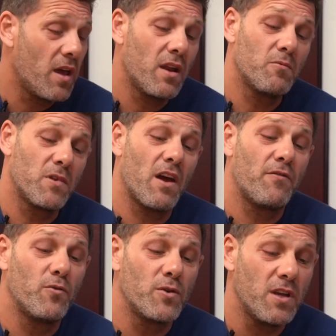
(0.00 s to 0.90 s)
And without
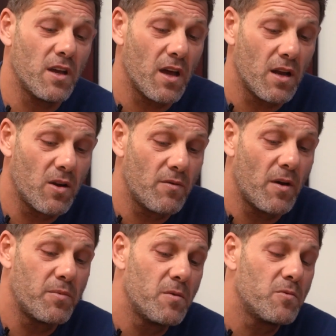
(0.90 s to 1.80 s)
footy, a lot of
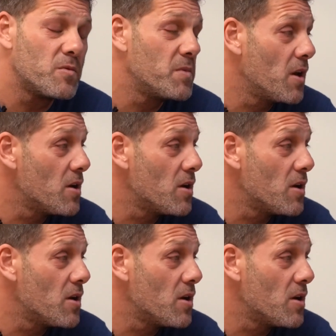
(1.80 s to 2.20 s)
our people would be